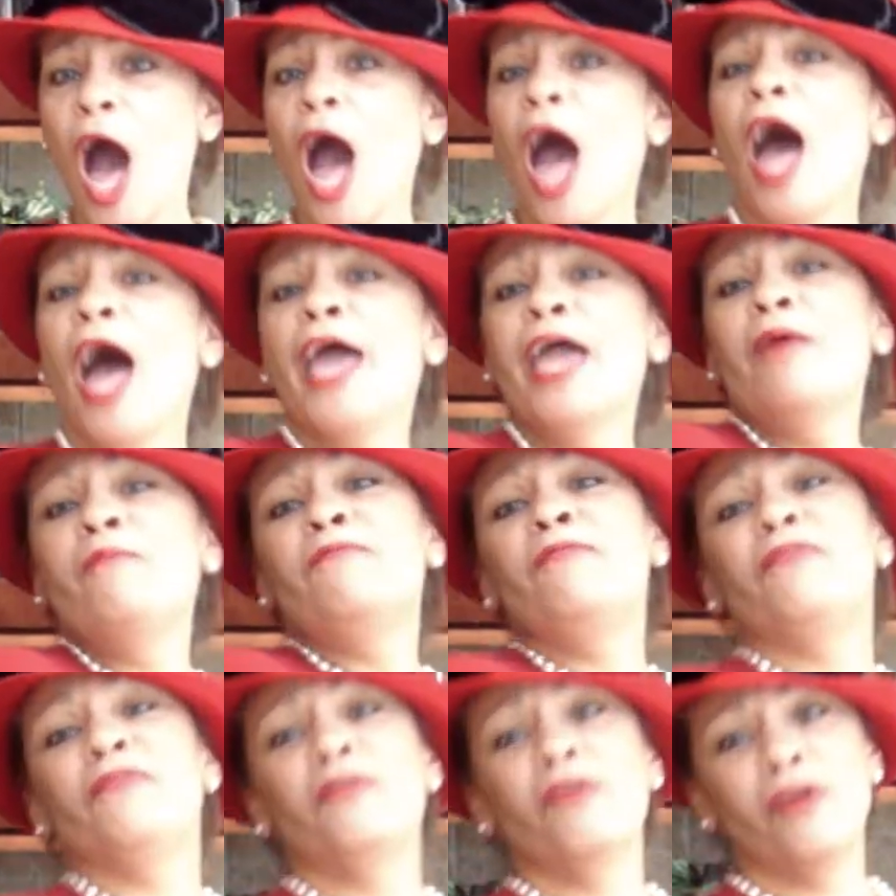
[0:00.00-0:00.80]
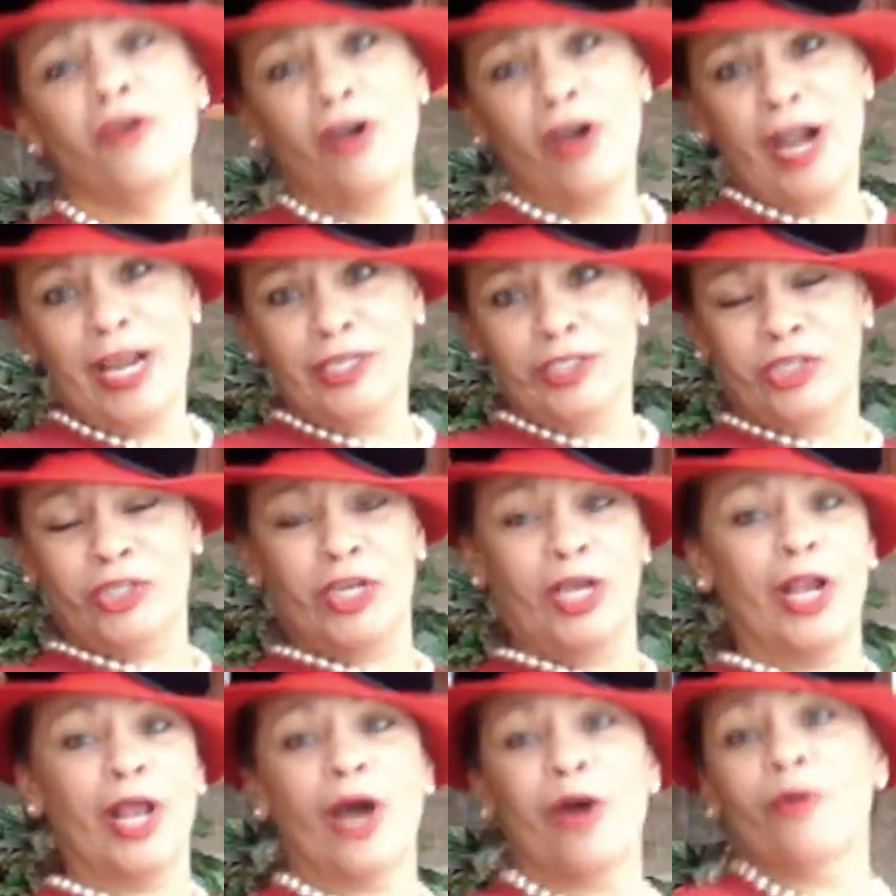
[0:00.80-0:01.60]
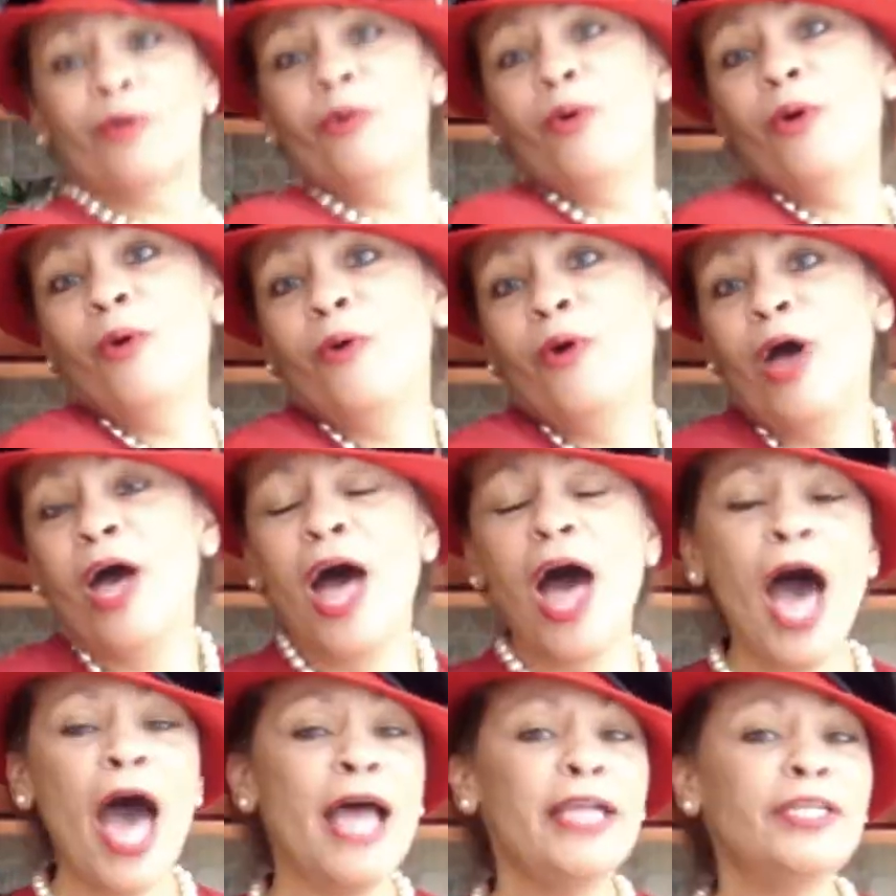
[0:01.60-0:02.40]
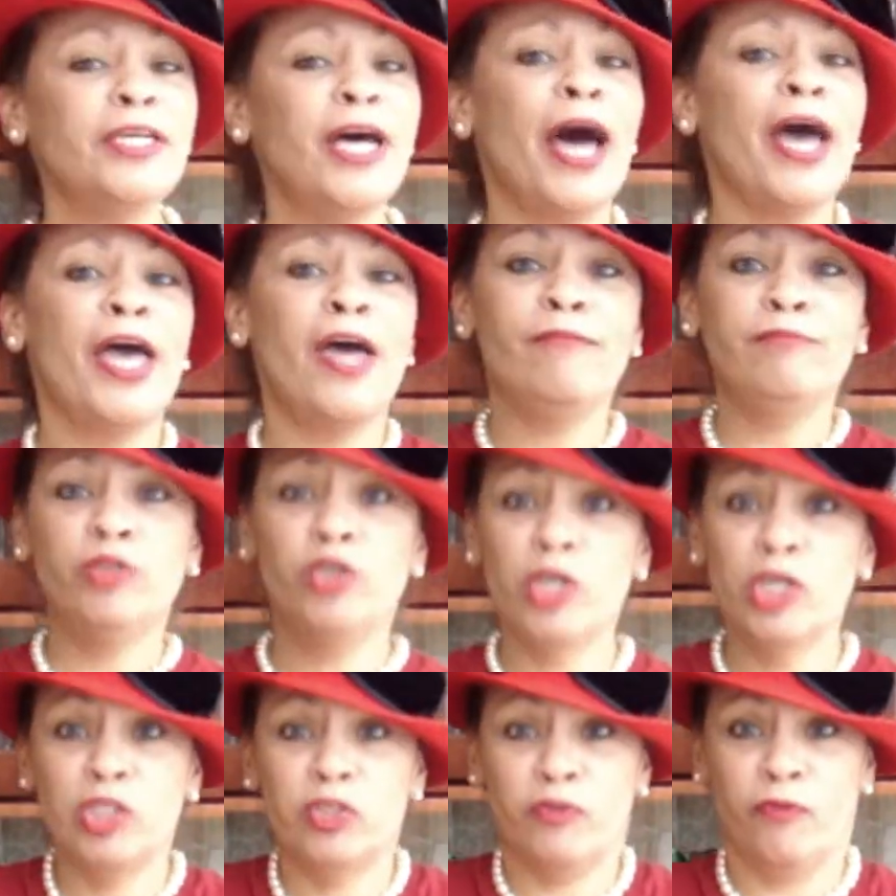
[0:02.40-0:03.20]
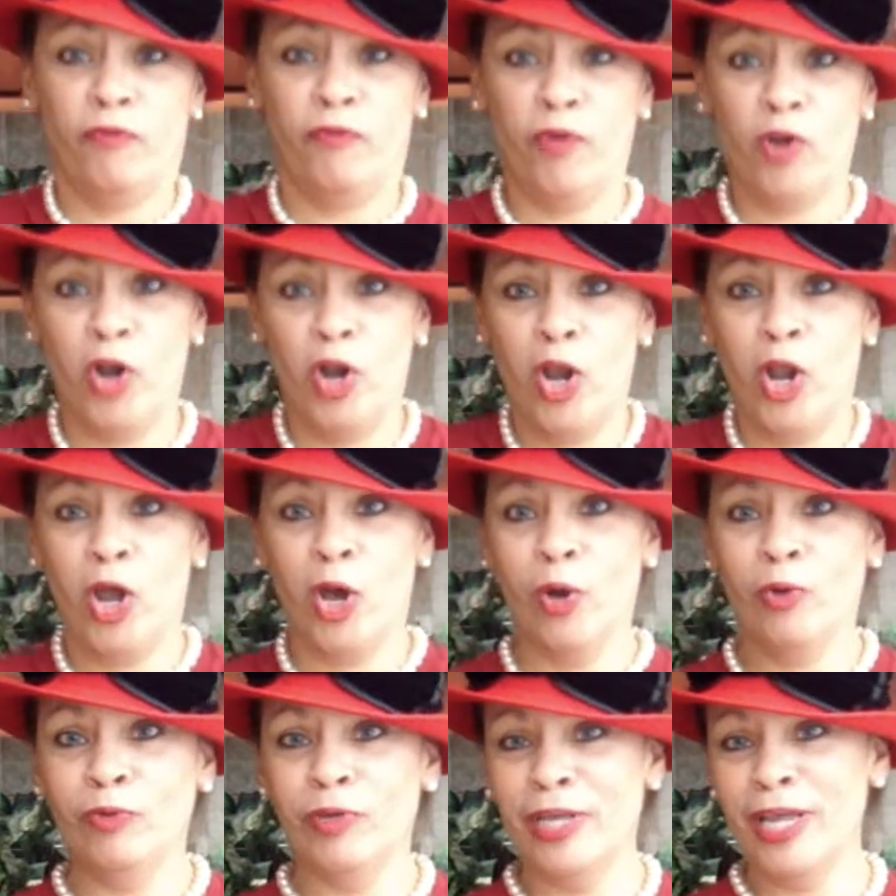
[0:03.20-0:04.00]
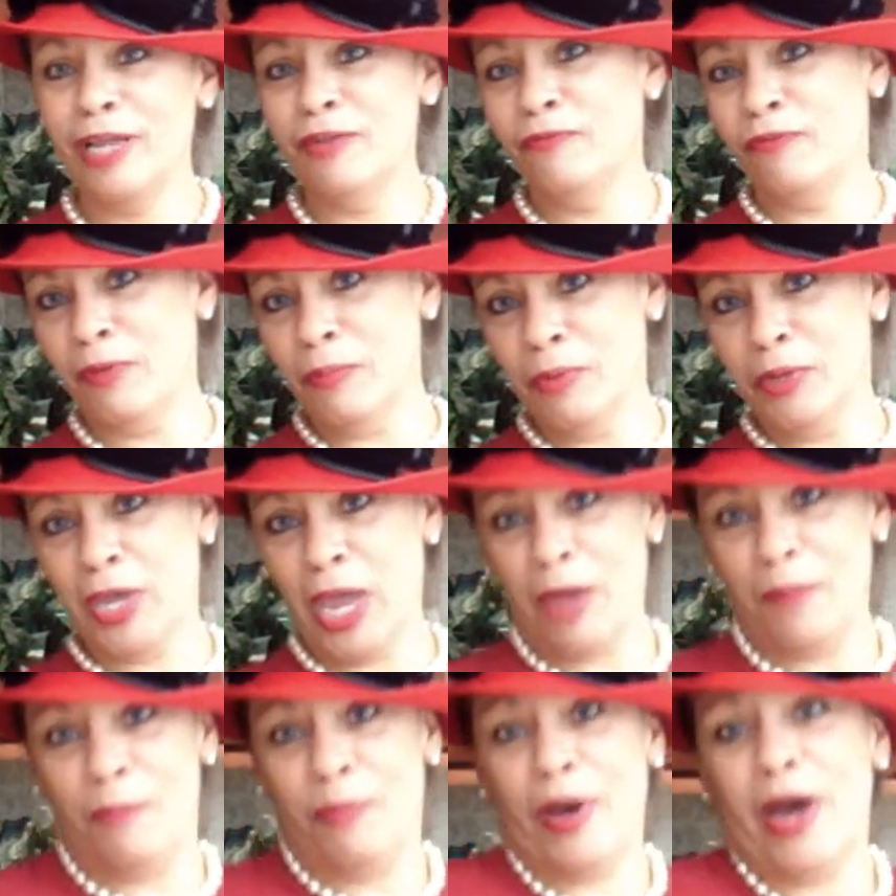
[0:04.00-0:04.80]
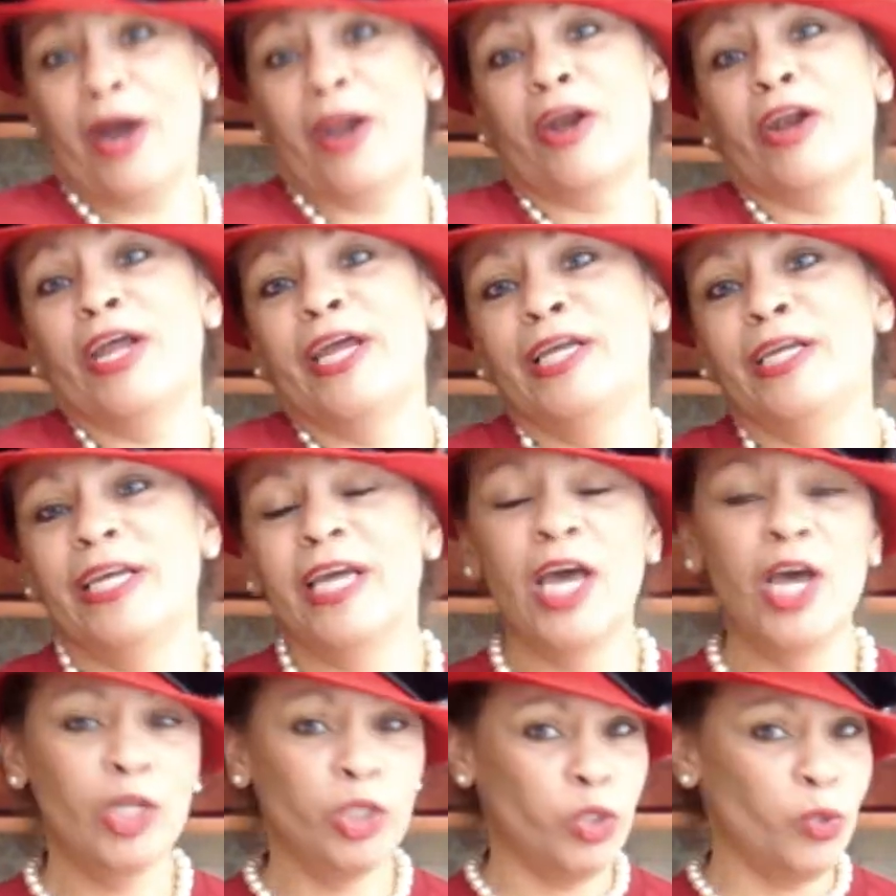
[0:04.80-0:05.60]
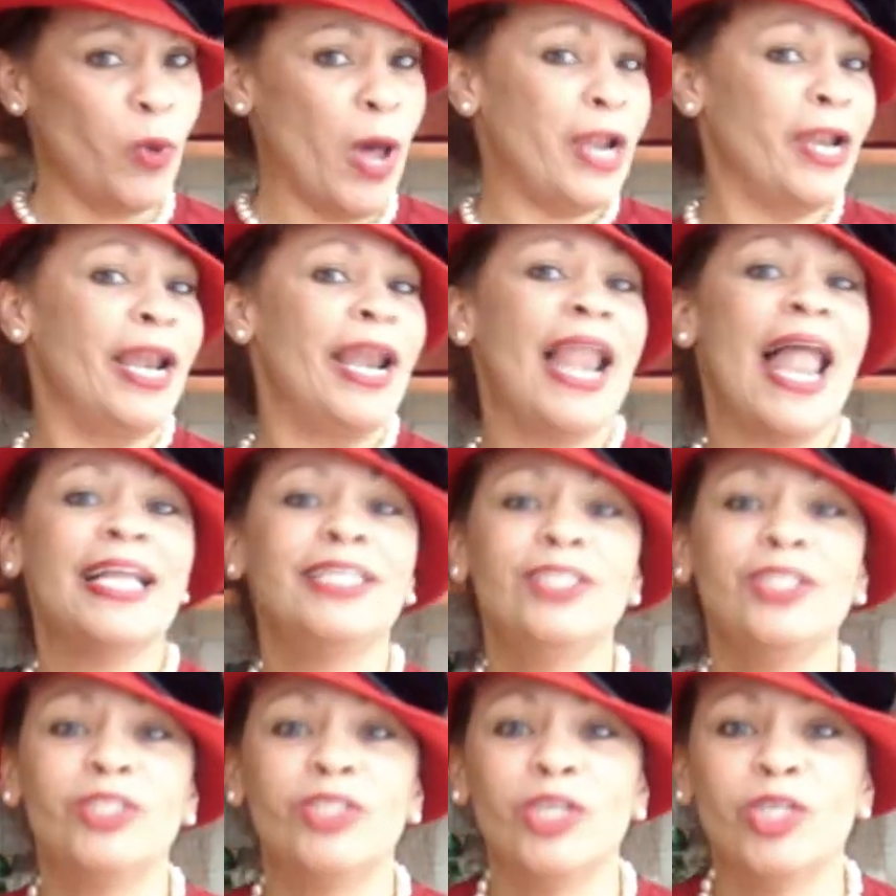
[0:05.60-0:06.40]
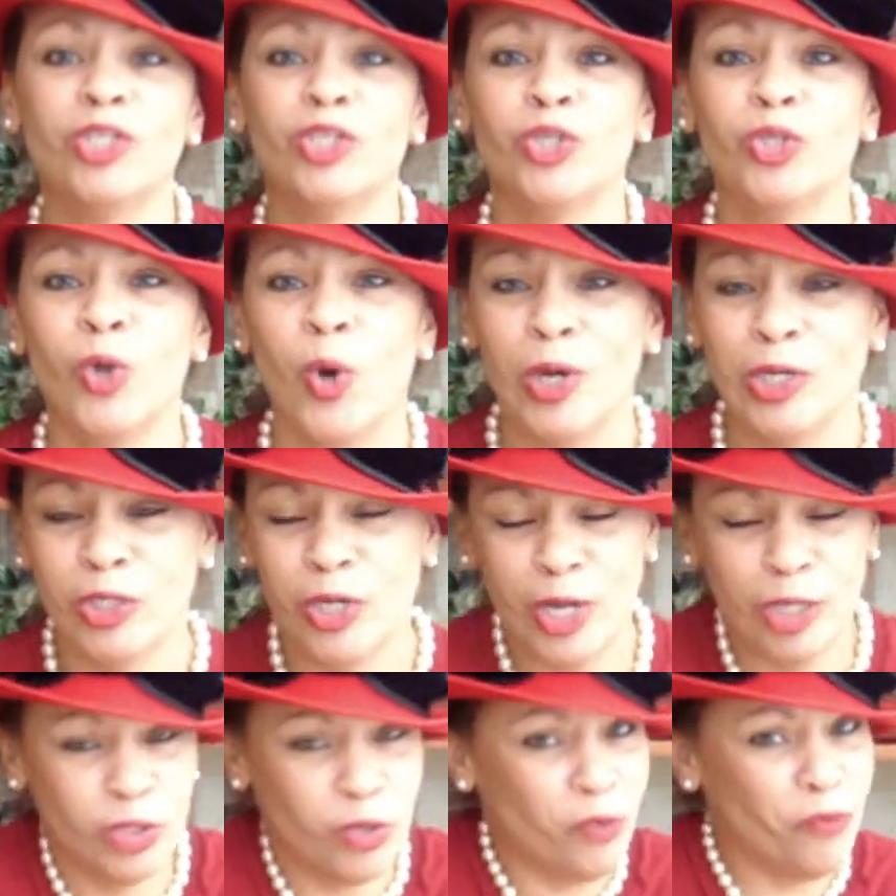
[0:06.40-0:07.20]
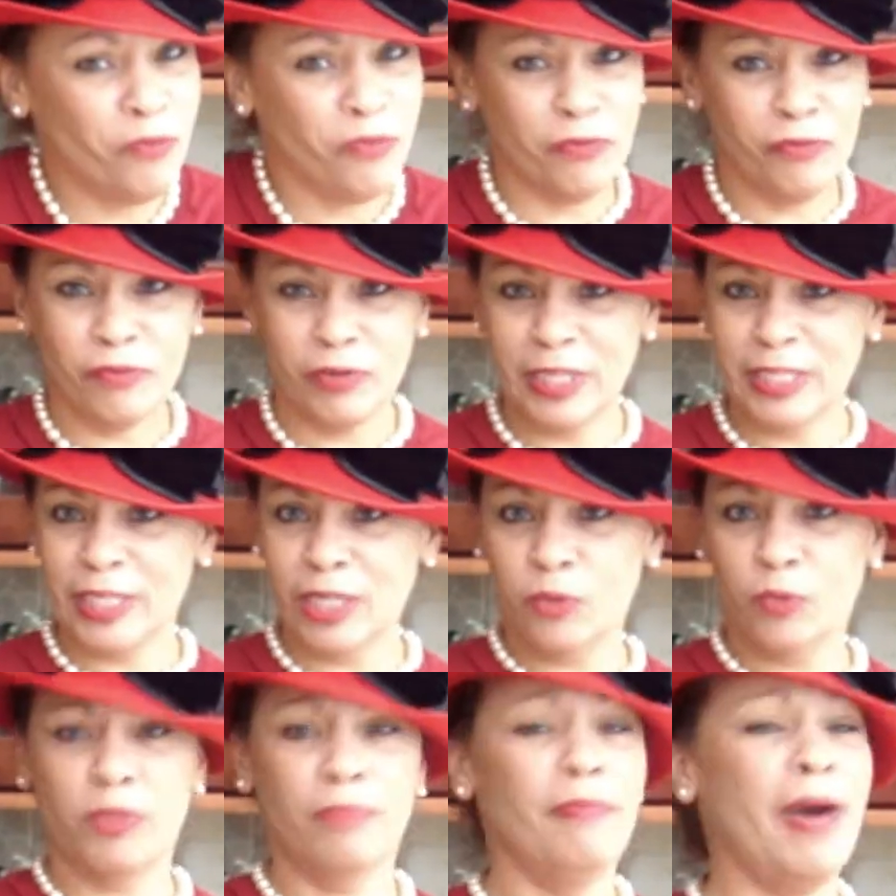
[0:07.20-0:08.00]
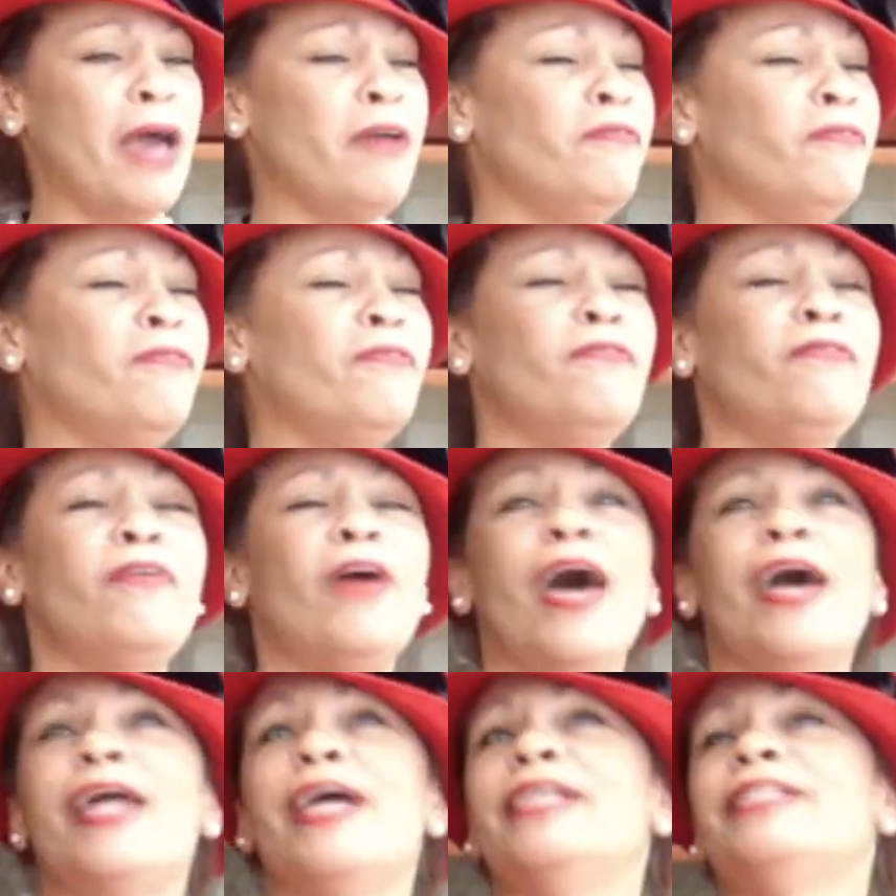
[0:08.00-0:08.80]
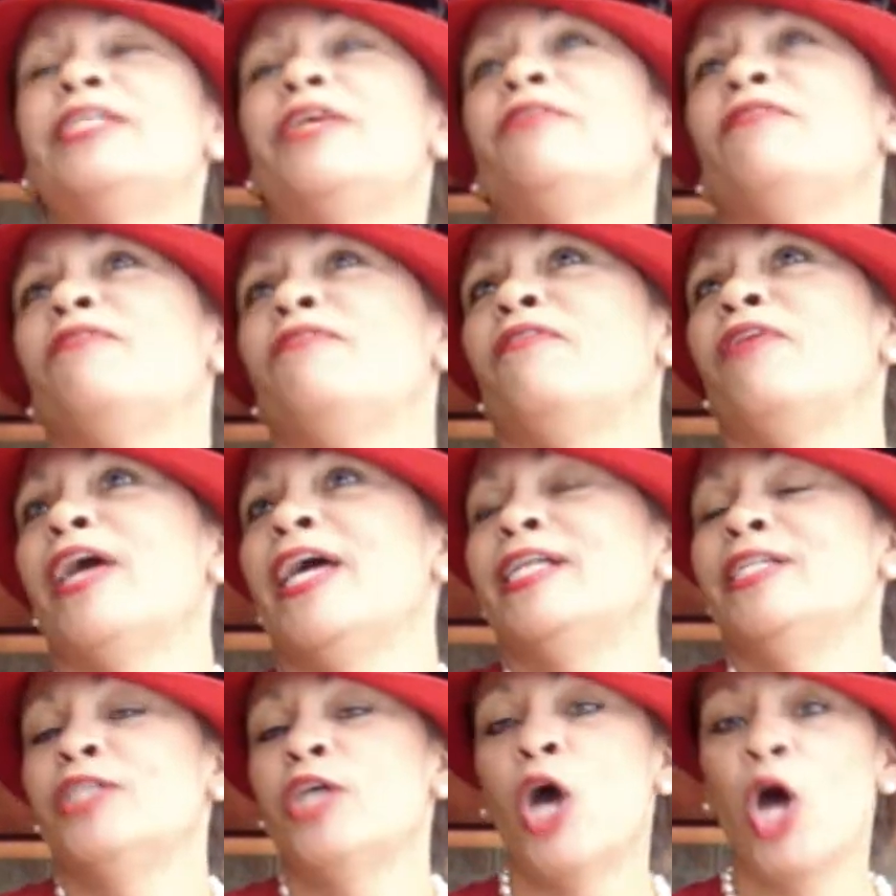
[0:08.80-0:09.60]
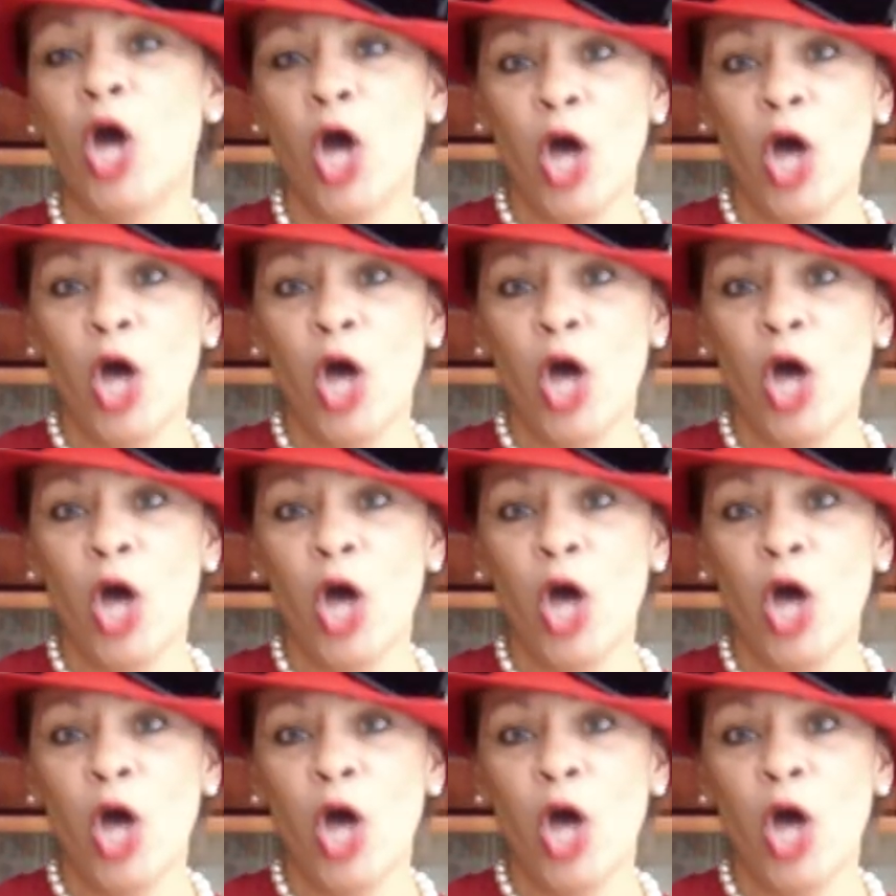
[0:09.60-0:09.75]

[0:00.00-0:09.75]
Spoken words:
I am Frenchie LaRue, and I have just flown in from Gay Paris to Atlanta, Georgia to visit with my very dear friend,